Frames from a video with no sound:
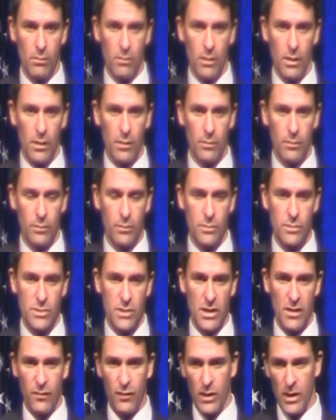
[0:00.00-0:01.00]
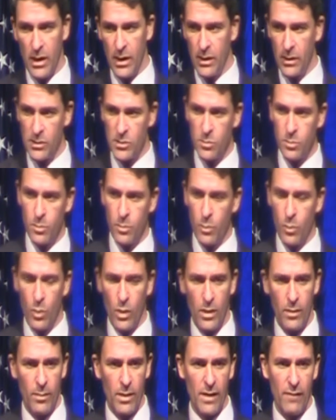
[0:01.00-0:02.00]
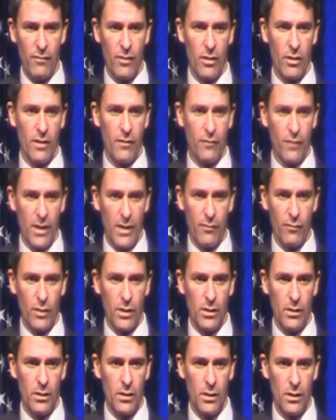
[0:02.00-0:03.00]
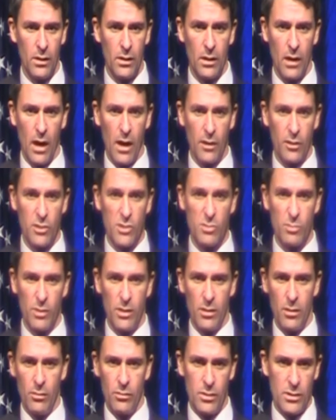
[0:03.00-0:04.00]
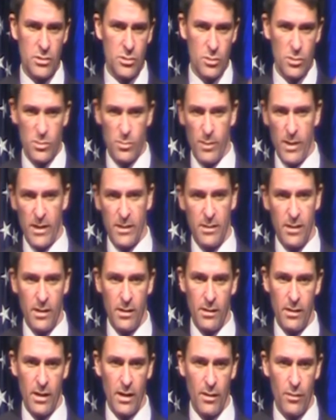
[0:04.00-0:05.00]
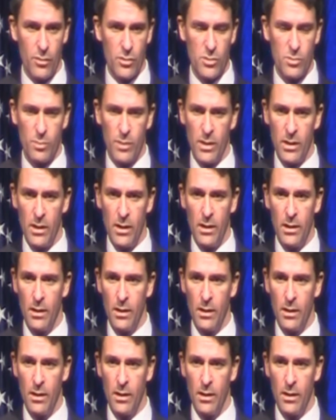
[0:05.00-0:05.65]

Uh, Steve King is one of my very favorite congressmen, no disrespect to any of the others, but